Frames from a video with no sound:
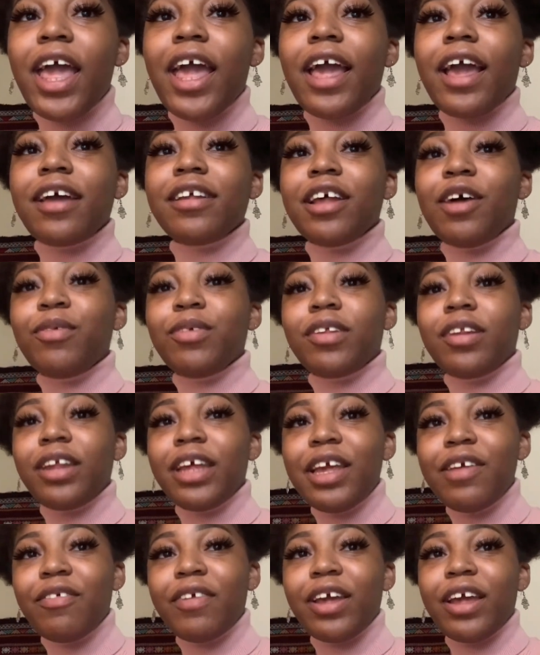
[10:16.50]
because I was
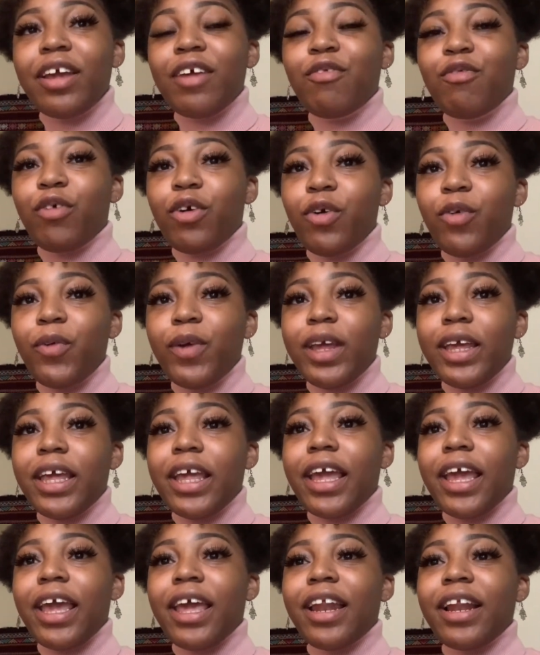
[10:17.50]
leaving for a
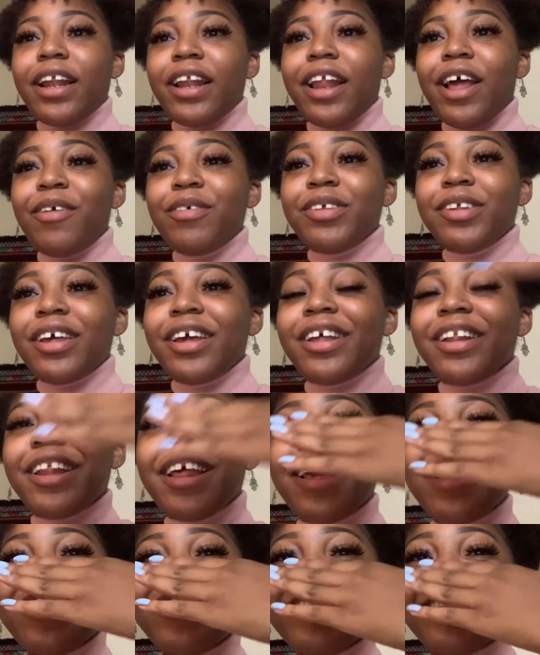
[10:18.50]
week, and that was like,
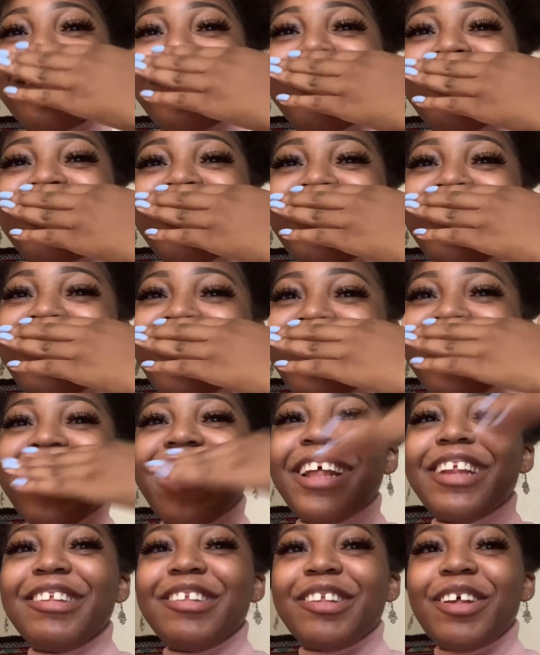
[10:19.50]
that's
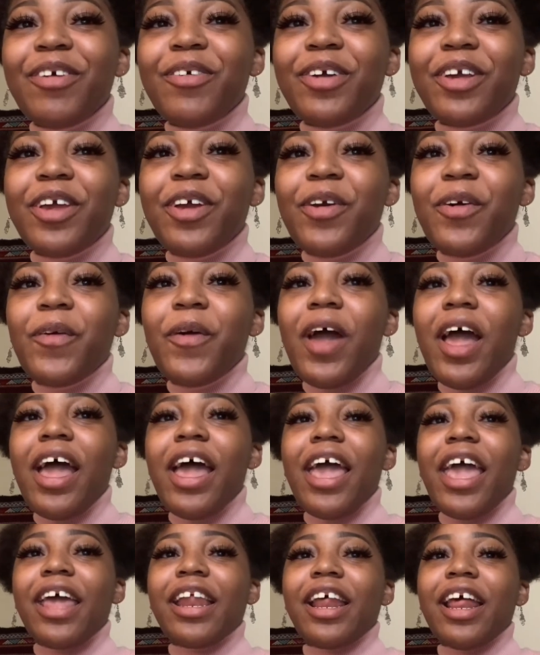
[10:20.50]
so cute.
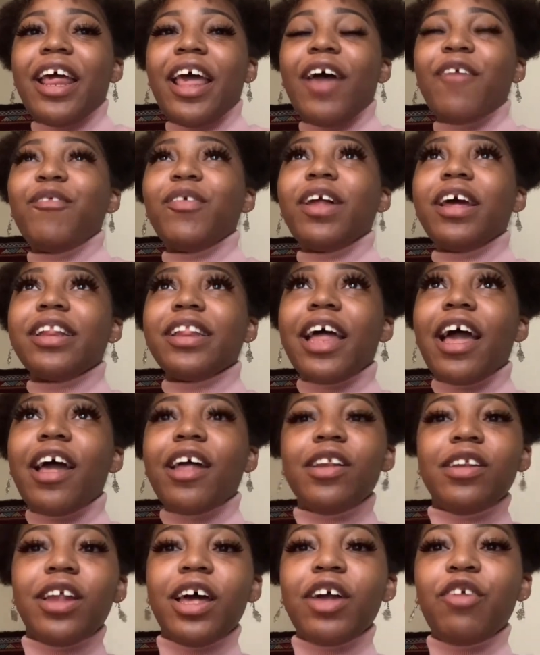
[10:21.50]
And I feel like
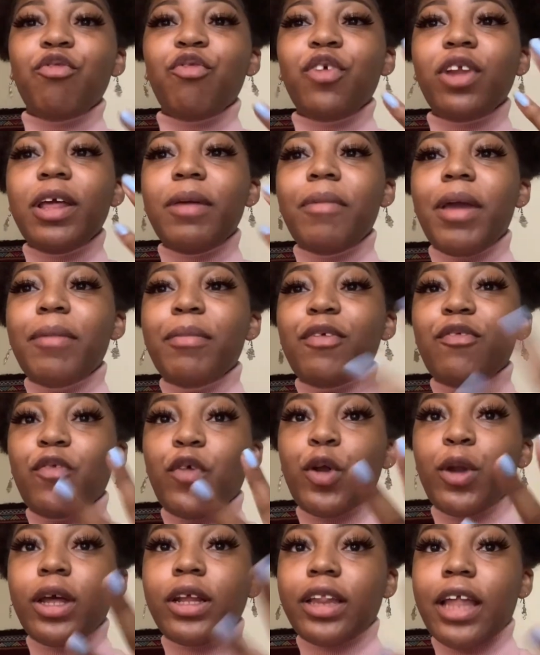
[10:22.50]
that like really made me
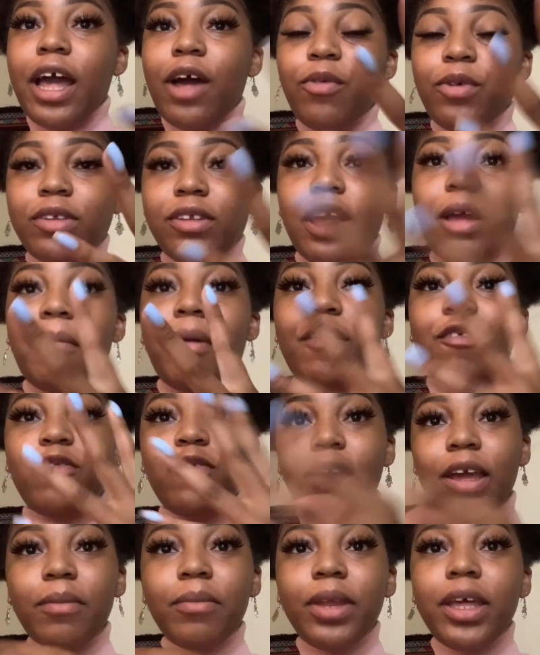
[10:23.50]
feel like that was like my
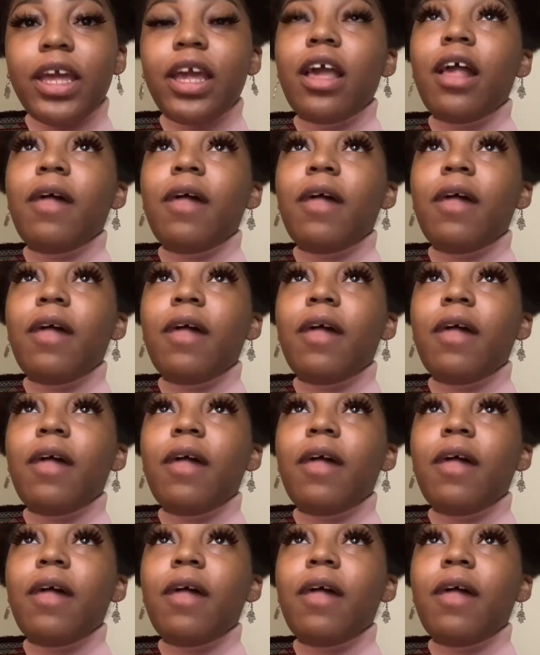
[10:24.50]
family.